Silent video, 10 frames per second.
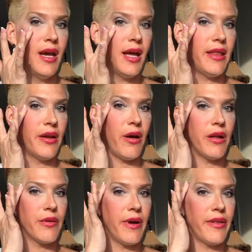and then
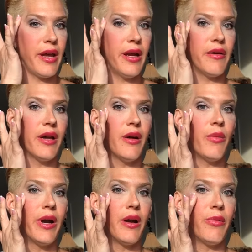all around the area
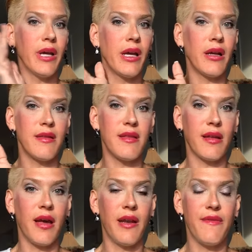where we can
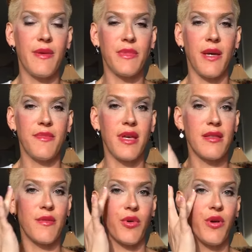kind of sometimes get
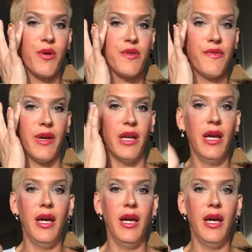some crow's feet.